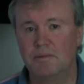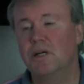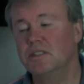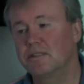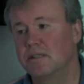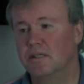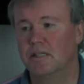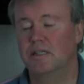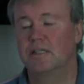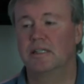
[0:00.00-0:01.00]
a month,
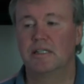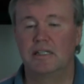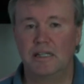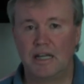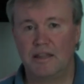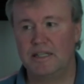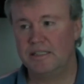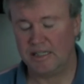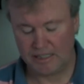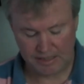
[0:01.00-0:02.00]
and
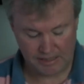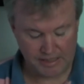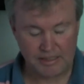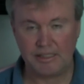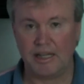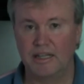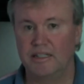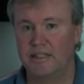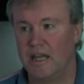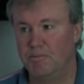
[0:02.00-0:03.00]
this is the
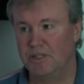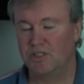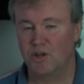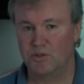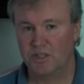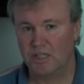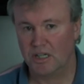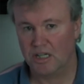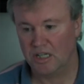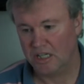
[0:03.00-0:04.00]
2nd episode
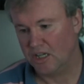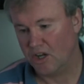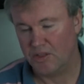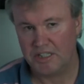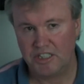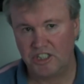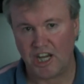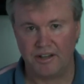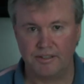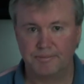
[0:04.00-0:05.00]
on this
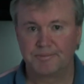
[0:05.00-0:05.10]
channel.